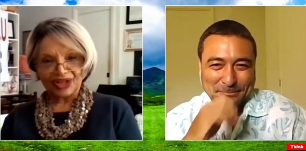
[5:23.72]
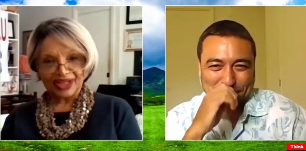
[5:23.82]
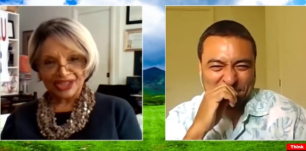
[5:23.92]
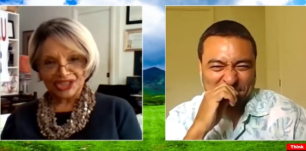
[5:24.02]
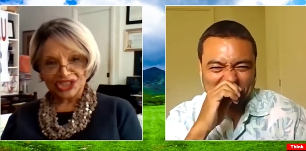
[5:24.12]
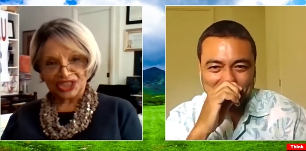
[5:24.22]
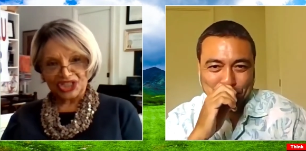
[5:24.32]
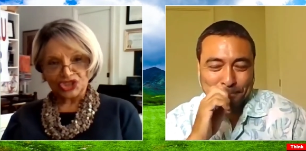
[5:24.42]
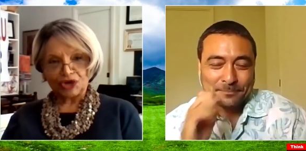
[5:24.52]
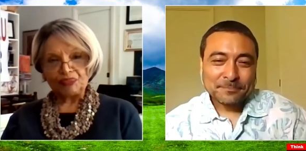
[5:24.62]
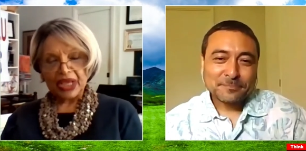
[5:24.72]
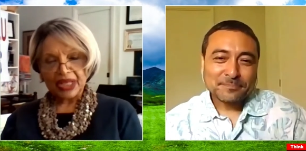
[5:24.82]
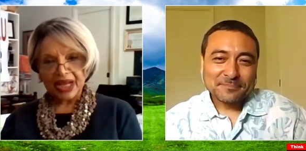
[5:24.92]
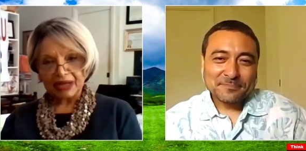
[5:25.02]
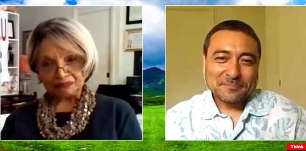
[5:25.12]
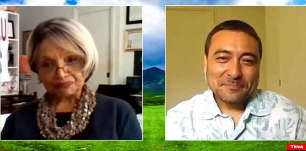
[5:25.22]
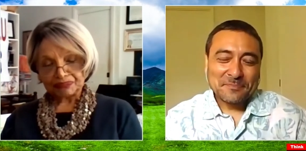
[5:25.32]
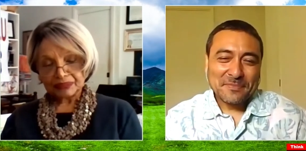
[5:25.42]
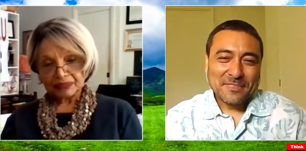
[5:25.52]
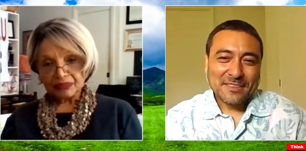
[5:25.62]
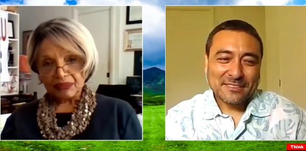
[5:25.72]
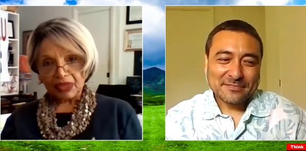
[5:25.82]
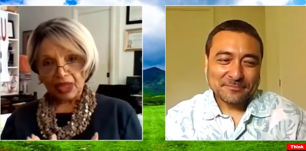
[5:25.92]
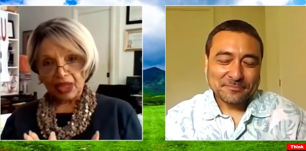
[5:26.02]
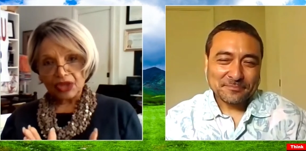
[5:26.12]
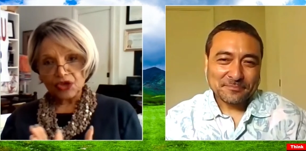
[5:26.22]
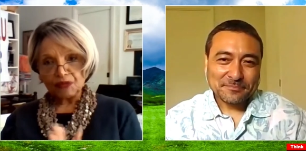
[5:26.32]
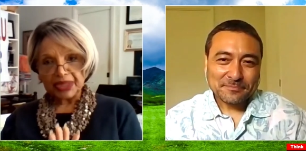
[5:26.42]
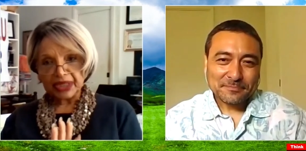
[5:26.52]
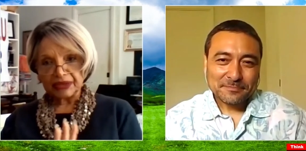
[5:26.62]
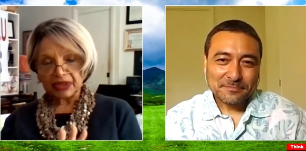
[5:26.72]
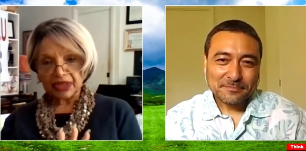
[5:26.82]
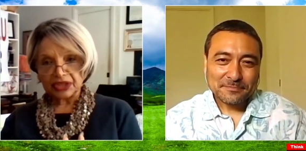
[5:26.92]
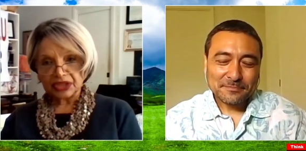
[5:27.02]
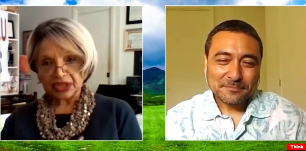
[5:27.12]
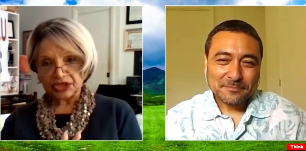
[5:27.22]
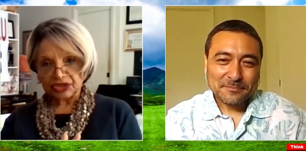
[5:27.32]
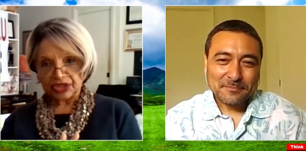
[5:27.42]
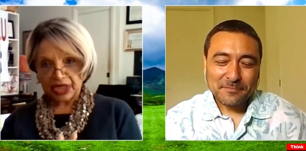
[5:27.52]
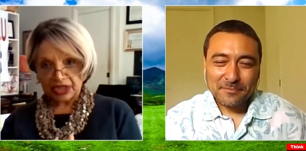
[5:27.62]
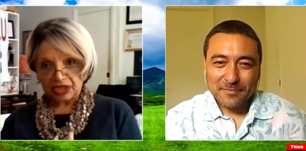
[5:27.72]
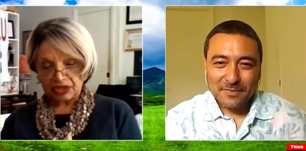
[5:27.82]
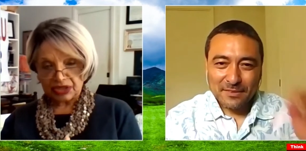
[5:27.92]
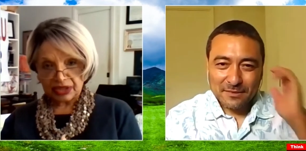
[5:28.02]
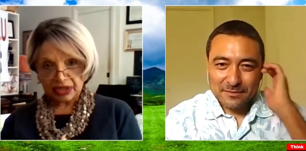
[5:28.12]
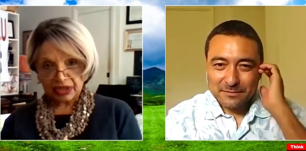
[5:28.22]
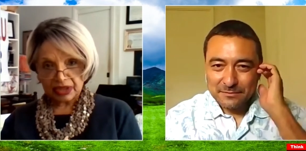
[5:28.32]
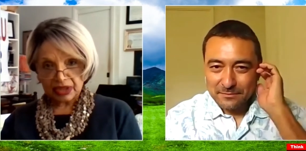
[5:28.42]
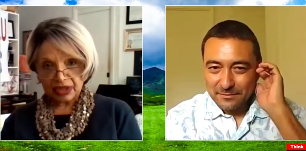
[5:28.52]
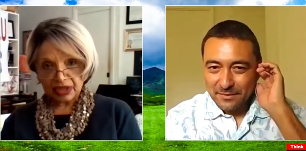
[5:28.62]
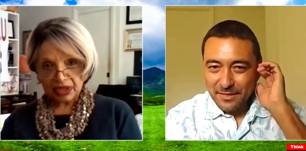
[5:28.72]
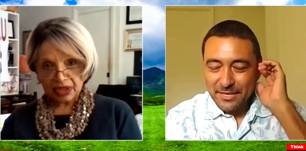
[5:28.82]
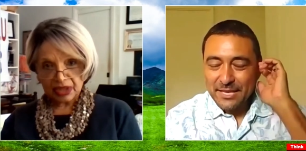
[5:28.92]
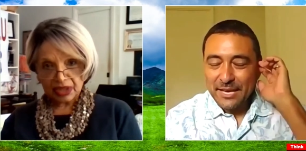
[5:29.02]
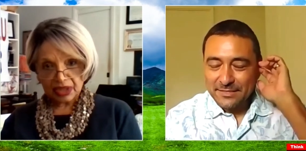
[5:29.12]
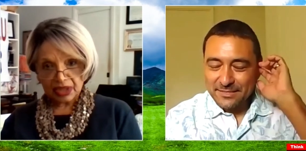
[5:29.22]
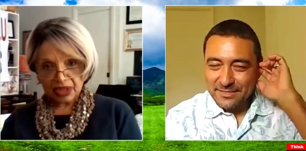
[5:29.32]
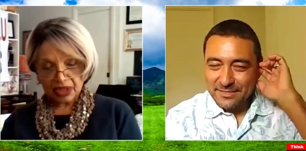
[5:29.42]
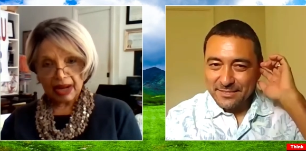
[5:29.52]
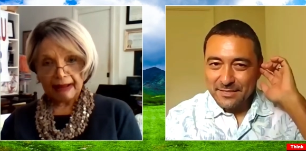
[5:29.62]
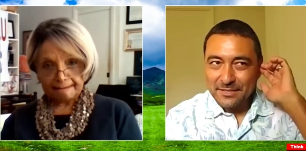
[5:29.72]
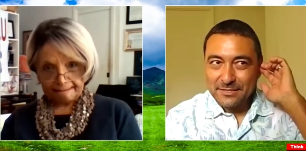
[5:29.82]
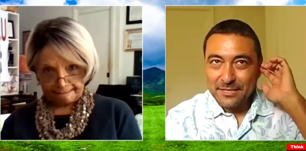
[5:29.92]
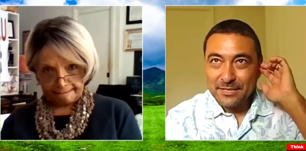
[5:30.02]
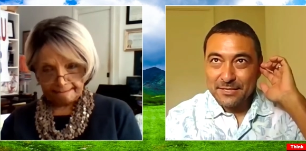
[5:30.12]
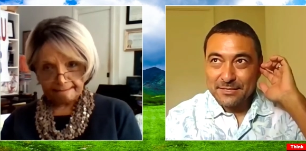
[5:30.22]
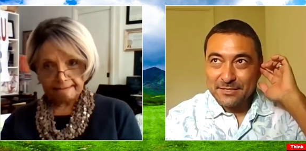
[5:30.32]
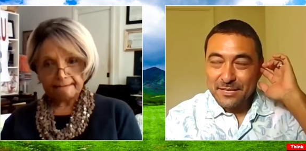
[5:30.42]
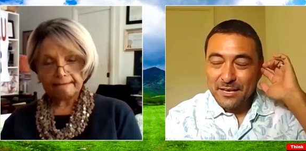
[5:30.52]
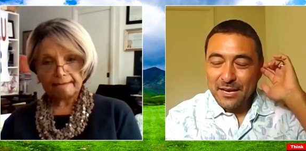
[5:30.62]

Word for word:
Speaker 1: the legislature. Now, you've been in the legislature 10 years?
Speaker 2: Yes, this is,